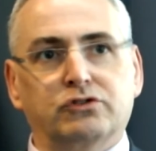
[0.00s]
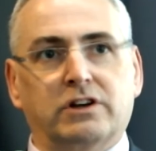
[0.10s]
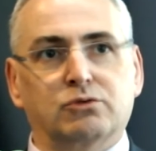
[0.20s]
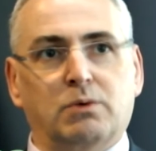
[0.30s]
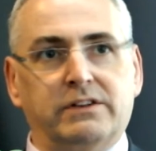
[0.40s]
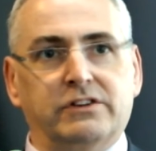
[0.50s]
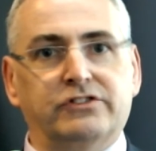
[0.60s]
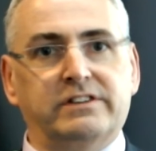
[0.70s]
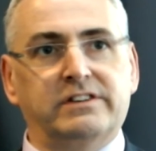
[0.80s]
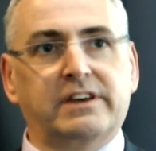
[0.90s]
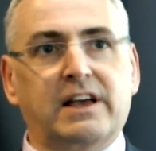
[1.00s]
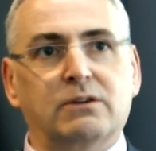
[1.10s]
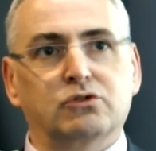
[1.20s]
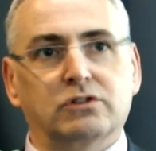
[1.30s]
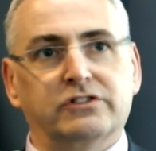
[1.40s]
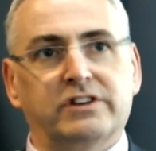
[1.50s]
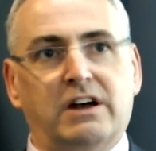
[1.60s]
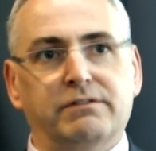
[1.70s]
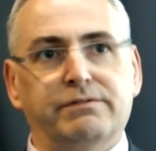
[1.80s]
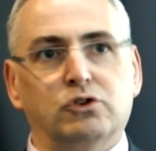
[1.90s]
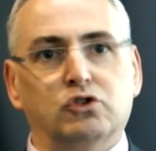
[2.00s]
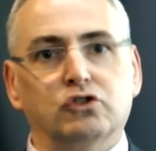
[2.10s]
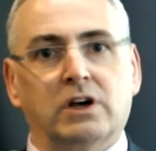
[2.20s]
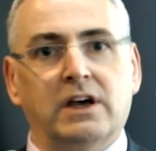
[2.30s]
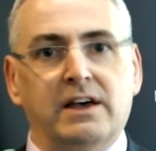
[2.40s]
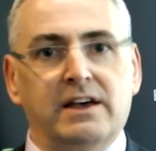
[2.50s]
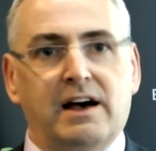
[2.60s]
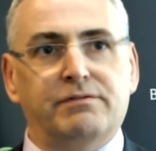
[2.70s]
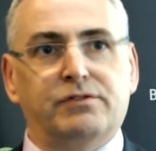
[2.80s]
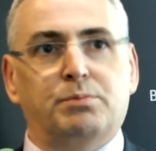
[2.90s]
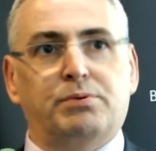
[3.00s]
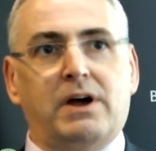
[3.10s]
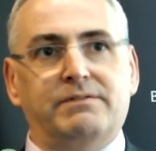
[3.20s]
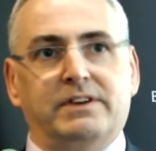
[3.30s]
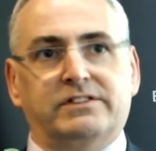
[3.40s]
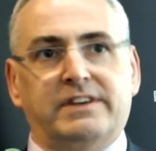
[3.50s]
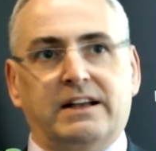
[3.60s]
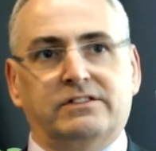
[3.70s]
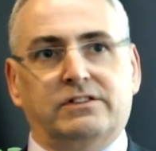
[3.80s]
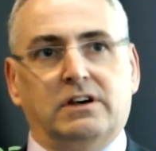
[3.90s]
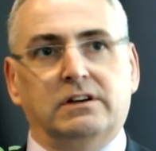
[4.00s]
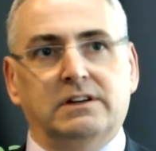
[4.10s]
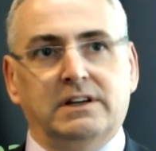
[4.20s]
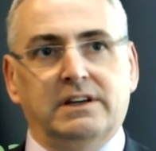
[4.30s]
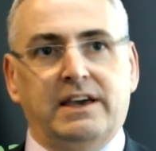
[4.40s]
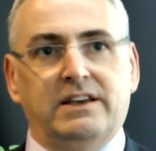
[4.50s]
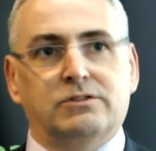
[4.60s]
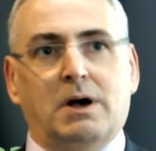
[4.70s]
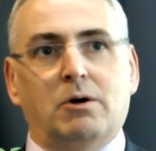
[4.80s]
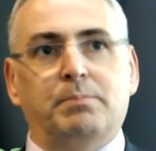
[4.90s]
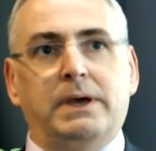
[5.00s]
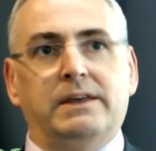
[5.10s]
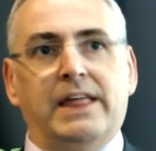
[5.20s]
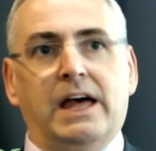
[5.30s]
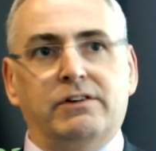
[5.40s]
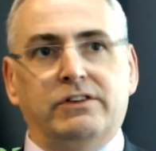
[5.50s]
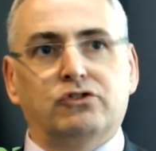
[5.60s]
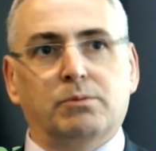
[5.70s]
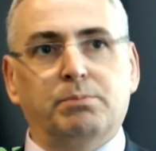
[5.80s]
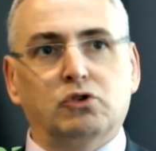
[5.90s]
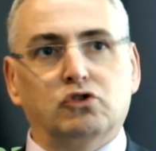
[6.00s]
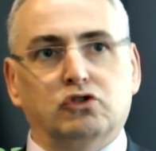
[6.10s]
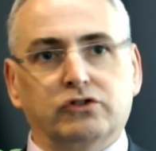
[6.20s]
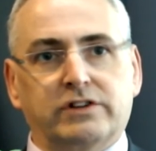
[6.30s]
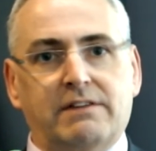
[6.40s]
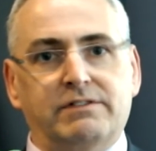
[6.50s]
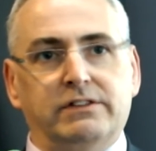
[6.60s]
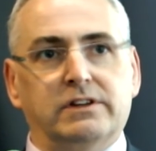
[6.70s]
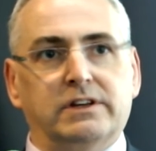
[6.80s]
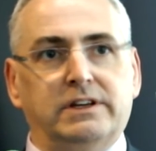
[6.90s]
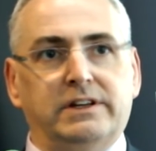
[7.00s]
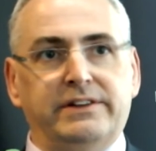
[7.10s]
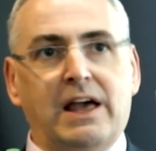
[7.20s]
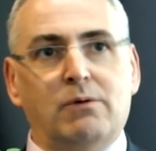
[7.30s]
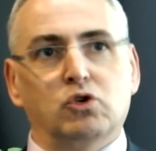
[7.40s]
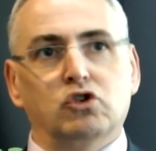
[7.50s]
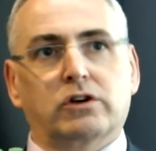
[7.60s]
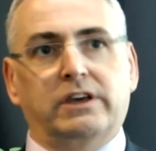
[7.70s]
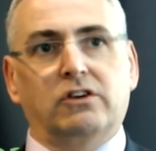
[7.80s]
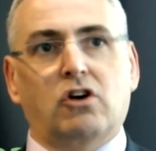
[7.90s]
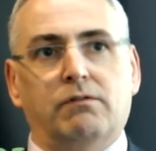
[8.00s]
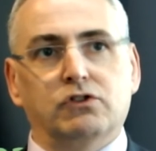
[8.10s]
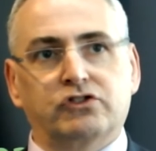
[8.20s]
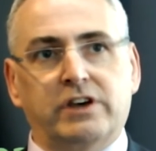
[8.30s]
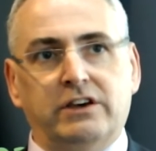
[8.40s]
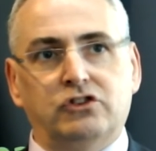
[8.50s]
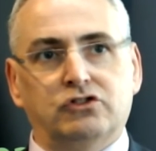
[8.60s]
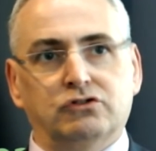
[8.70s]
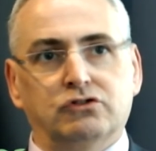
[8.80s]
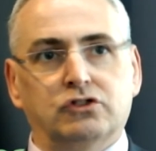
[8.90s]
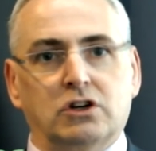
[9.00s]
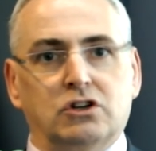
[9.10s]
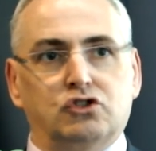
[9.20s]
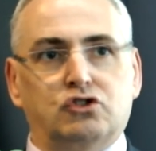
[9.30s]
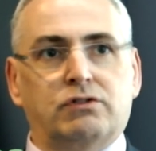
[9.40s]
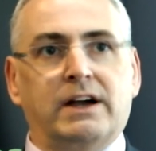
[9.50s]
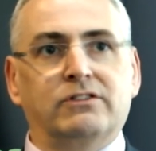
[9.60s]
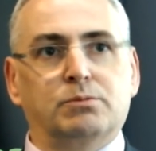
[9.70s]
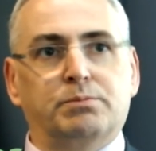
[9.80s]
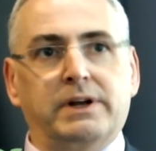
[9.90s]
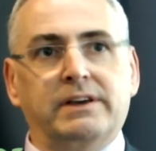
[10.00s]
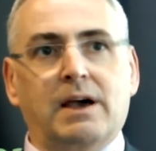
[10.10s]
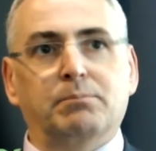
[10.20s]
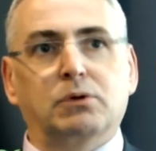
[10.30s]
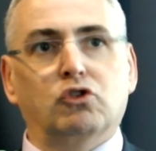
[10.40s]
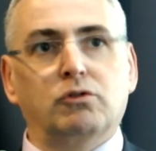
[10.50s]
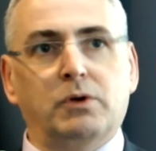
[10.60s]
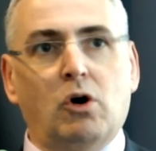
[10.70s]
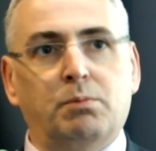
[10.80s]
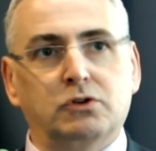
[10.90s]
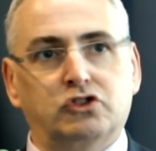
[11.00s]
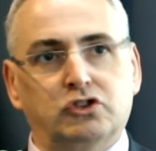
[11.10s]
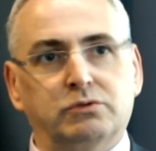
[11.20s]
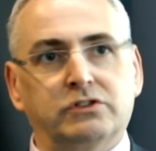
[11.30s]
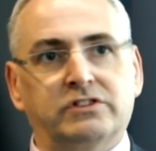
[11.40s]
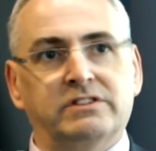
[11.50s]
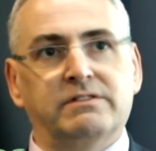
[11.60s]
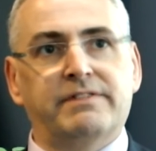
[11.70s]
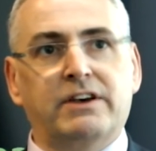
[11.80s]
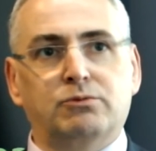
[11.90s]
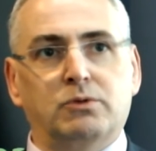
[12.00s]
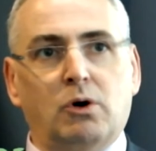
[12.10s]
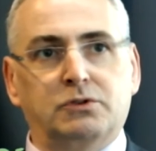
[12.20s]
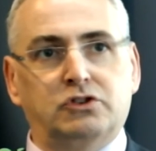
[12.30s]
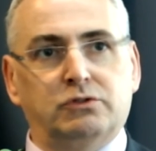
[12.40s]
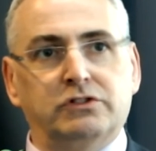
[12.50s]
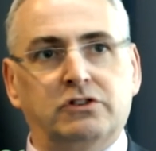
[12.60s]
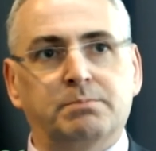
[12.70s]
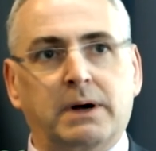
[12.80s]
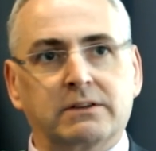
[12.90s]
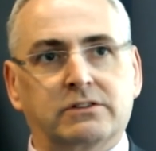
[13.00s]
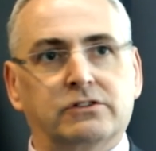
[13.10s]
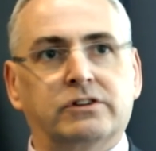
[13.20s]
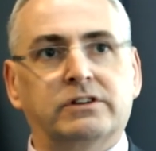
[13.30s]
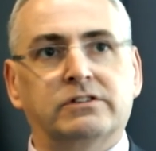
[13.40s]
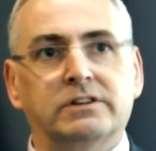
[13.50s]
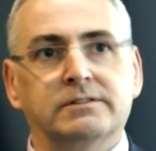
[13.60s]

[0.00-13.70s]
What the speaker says: that's why the City Council is there in force. And for the private sector, it's about being there in support, having the networking conversations, trying to bring employment opportunities, investment opportunities back to the city.